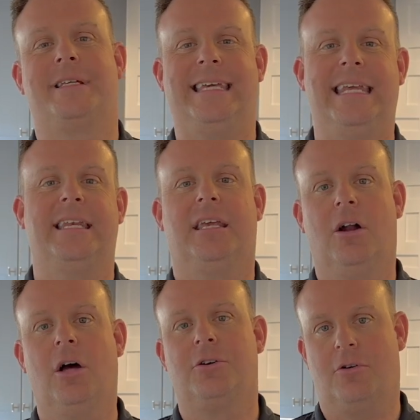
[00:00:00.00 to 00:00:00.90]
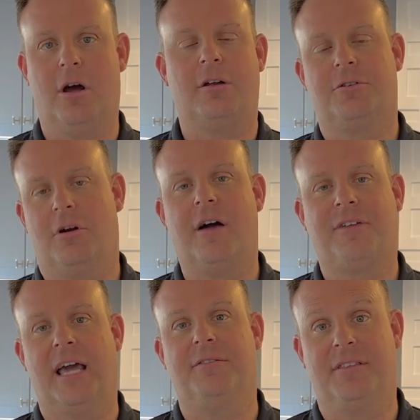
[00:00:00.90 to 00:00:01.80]
get in, get on, turn off
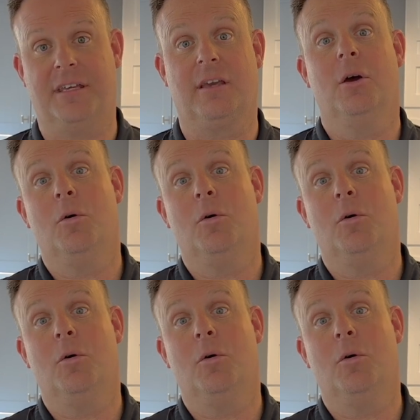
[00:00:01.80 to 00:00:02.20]
kind of thing,